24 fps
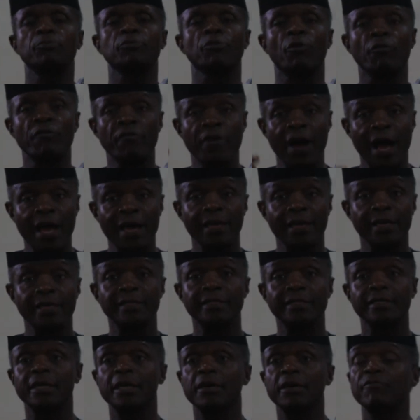
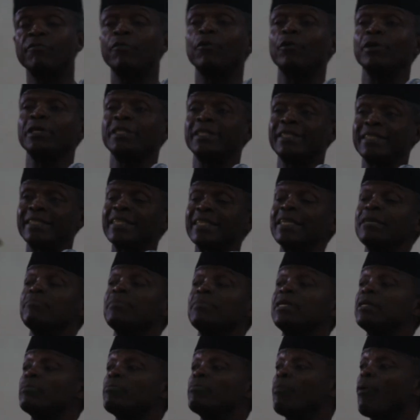provide for the
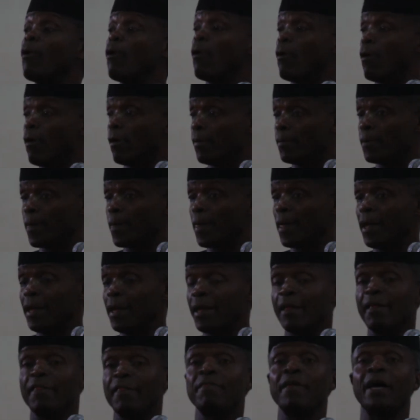steam reform
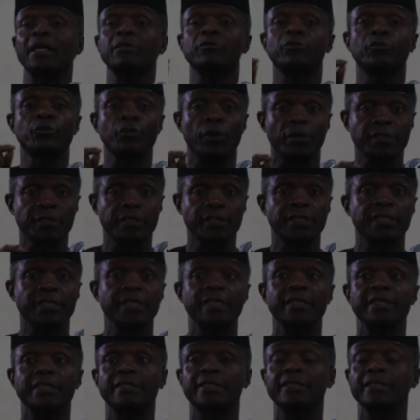that
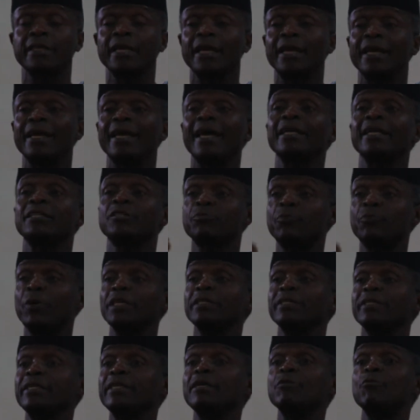justice,
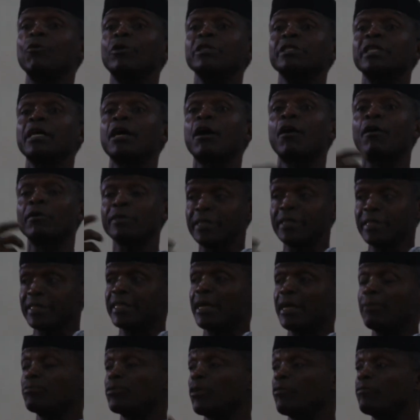especially on the
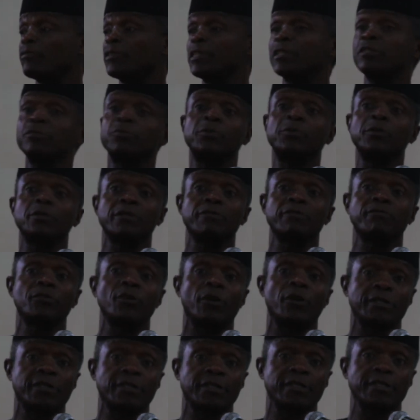concept of distributed
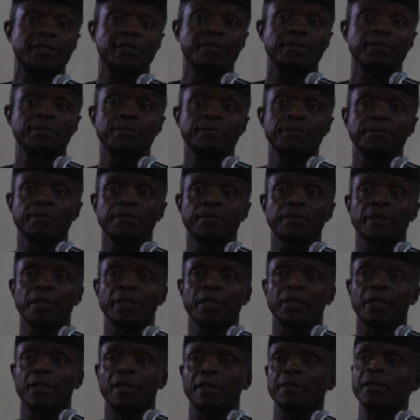justice,
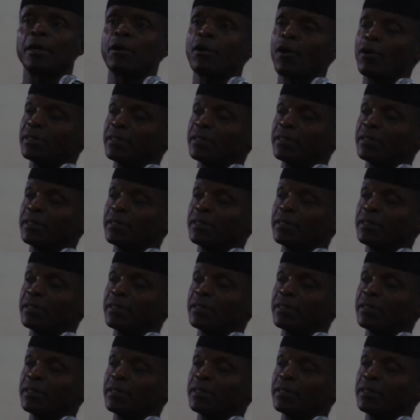the